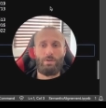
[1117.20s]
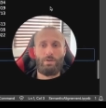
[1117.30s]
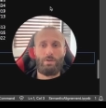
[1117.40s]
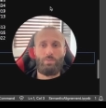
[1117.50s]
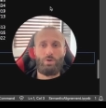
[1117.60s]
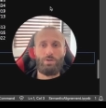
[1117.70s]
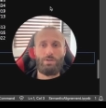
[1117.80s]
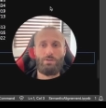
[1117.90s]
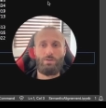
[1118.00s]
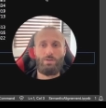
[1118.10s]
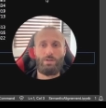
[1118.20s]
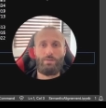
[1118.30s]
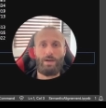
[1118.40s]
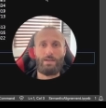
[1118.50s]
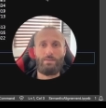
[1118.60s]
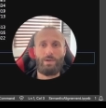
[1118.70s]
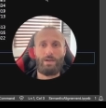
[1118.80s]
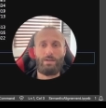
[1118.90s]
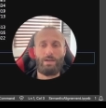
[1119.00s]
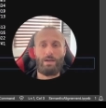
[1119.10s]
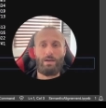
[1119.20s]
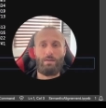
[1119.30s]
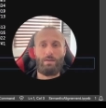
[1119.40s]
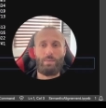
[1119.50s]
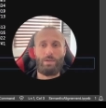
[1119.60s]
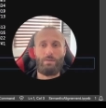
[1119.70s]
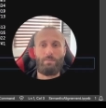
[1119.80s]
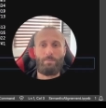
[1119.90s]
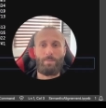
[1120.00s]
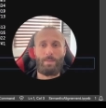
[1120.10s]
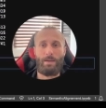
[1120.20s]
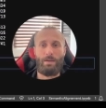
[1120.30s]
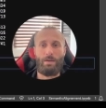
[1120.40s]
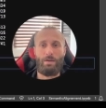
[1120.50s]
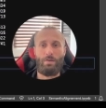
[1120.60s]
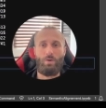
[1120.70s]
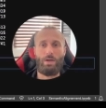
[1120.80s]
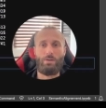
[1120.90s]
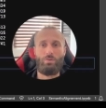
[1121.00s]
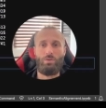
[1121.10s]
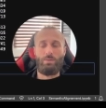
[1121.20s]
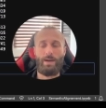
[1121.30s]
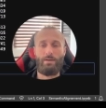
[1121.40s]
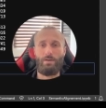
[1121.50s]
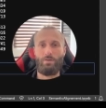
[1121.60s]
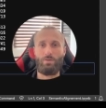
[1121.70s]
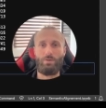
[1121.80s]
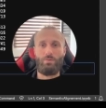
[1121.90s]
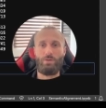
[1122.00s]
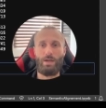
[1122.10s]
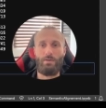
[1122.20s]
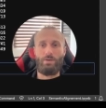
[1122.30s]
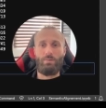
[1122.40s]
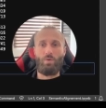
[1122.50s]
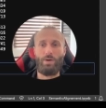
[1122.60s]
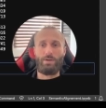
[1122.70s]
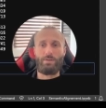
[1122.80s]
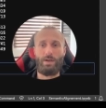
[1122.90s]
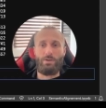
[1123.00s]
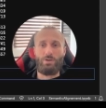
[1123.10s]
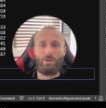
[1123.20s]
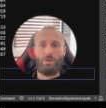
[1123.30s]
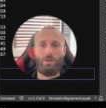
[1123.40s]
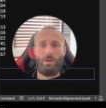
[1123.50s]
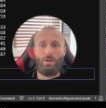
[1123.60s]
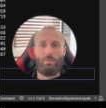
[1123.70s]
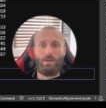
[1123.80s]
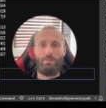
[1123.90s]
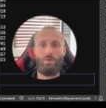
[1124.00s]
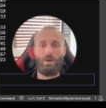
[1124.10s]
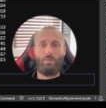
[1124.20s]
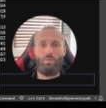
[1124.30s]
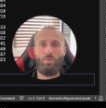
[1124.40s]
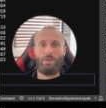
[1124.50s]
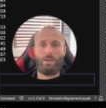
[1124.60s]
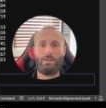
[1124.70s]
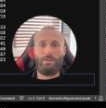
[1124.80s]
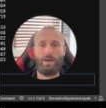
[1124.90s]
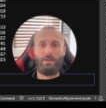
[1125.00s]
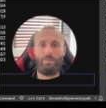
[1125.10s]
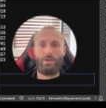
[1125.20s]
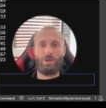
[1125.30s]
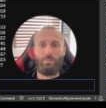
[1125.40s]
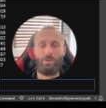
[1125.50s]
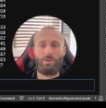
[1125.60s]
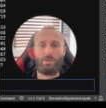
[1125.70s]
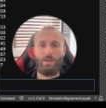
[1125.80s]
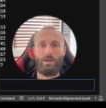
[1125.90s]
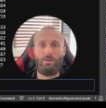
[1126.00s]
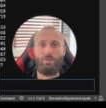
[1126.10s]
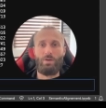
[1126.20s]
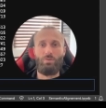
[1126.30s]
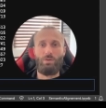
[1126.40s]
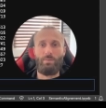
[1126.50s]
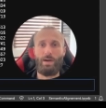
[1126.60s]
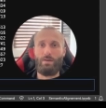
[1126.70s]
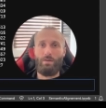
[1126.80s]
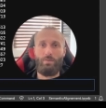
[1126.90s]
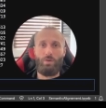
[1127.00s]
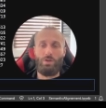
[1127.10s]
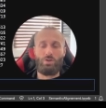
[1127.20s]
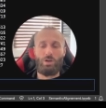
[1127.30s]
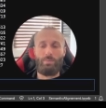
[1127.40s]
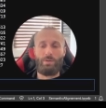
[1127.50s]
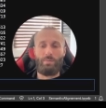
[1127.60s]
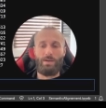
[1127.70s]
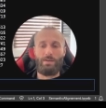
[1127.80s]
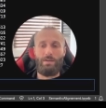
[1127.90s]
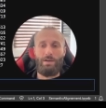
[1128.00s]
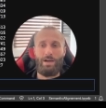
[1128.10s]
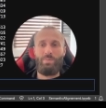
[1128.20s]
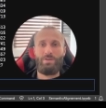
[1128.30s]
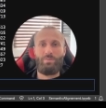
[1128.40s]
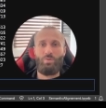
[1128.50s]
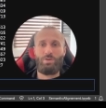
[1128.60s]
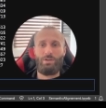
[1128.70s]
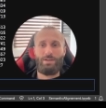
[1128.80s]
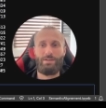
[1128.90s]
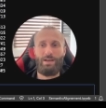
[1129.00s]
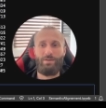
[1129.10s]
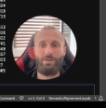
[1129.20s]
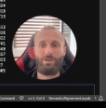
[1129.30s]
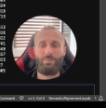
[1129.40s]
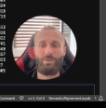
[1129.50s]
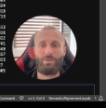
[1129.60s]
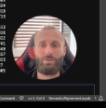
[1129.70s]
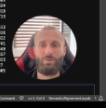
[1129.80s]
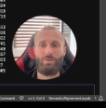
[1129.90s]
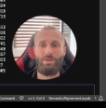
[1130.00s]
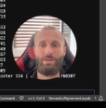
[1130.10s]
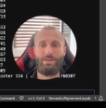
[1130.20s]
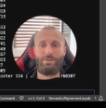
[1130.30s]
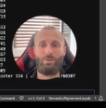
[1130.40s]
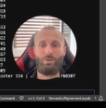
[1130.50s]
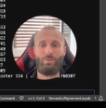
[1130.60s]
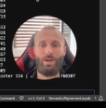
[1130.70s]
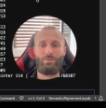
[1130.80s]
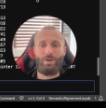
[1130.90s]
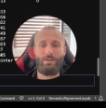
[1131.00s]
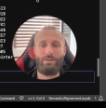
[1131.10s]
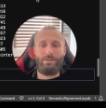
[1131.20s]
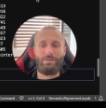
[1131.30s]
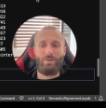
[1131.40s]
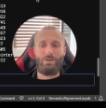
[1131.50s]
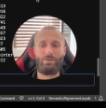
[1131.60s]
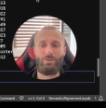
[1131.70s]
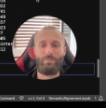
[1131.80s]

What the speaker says: The process is not that fast, but yeah, I mean, we cannot do it in parallel because we use a greedy pointer strategy. But if you have a book that is divided by chapters, then you can do it in parallel for each chapter. But I picked the book that doesn't have any chapters, so the only way to run it is sequential.